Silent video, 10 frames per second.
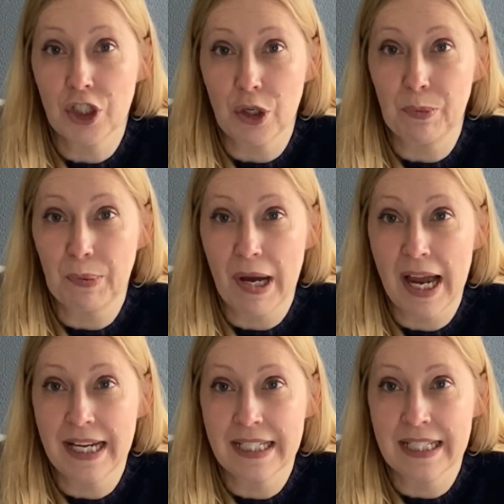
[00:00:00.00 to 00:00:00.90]
stop
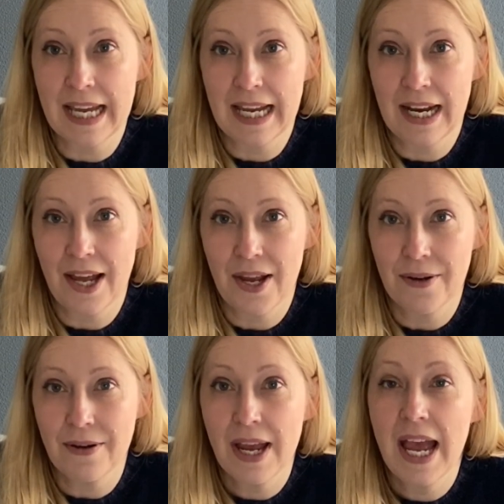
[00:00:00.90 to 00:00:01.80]
by and say hello.
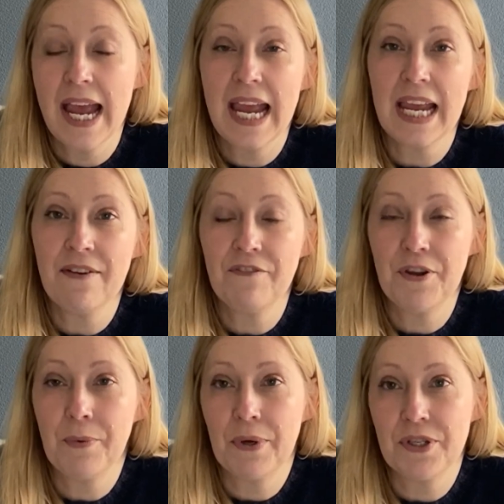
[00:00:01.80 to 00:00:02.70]
If
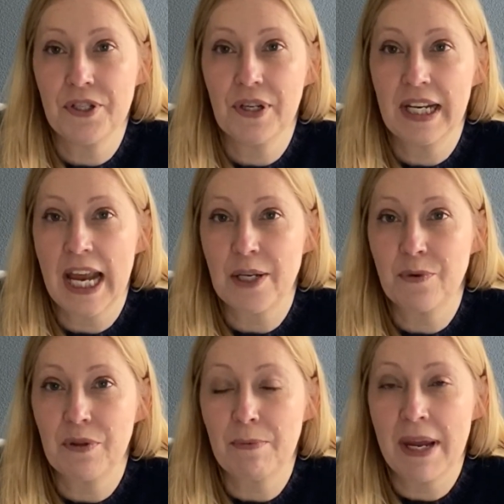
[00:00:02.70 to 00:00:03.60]
you want to connect
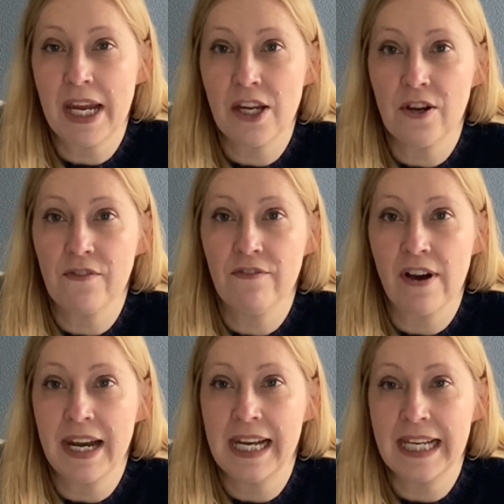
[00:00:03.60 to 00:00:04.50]
with me, you can
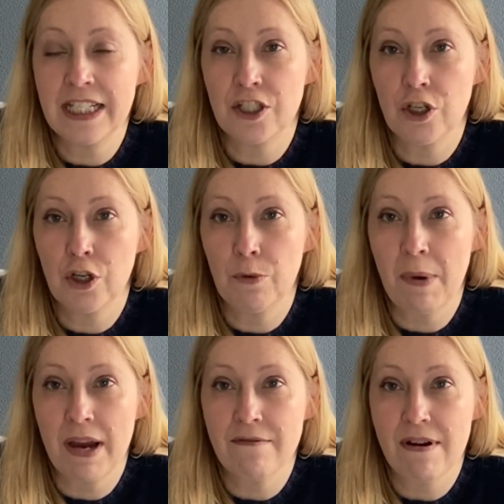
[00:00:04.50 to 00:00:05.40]
find links to
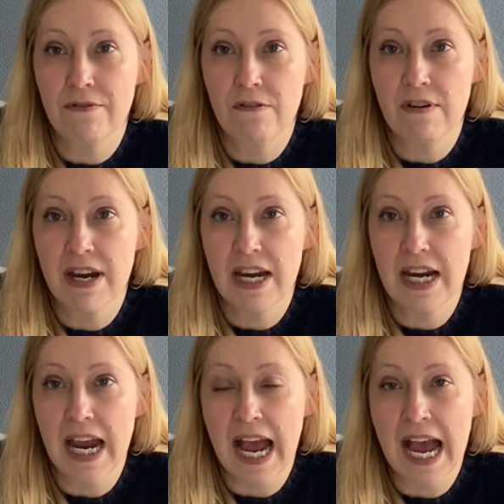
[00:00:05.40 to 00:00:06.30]
my
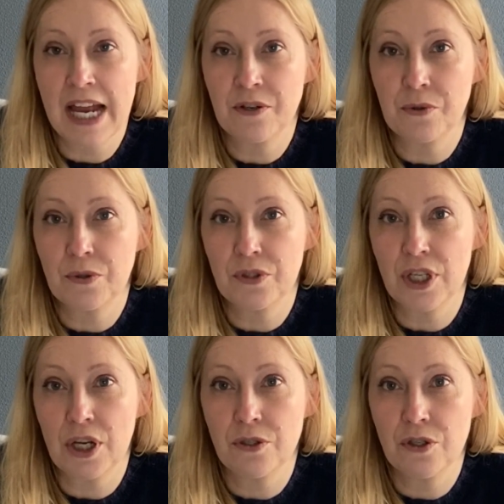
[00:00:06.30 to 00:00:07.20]
Ravelry and
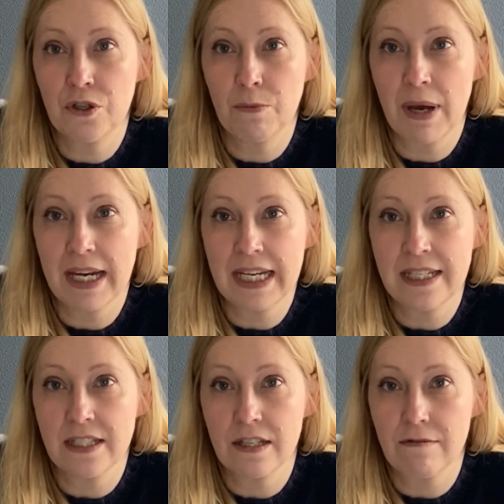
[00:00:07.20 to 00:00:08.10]
also to my
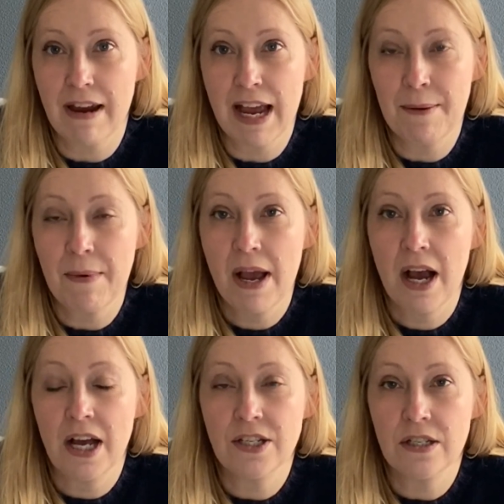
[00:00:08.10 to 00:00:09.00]
Instagram.
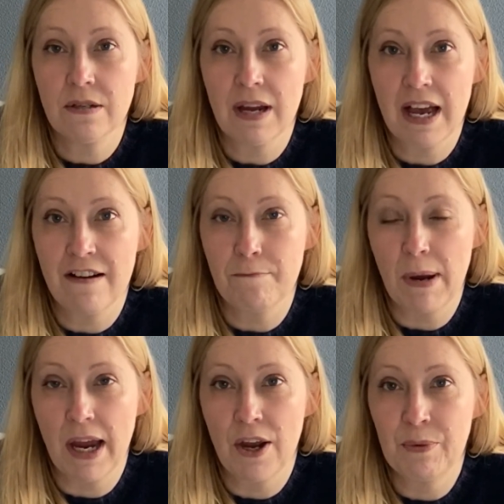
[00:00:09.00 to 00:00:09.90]
I do have my
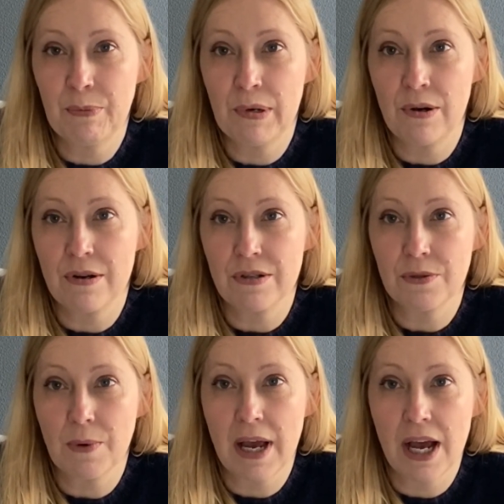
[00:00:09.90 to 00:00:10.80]
own blog as
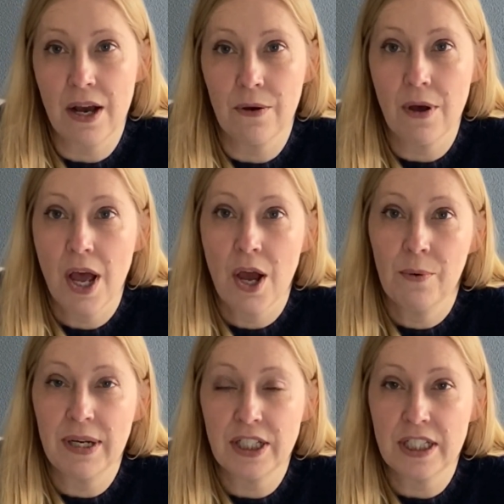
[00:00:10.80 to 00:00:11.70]
well,
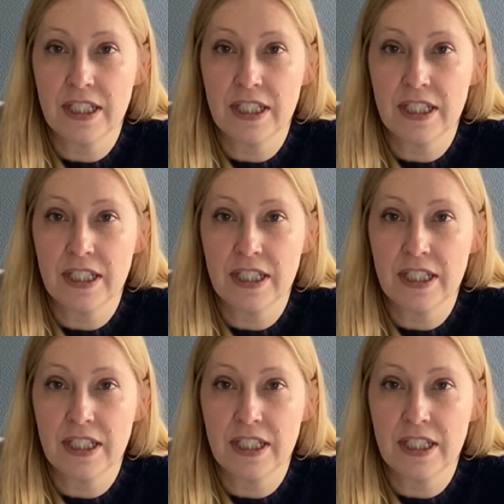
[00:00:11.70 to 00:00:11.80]
which is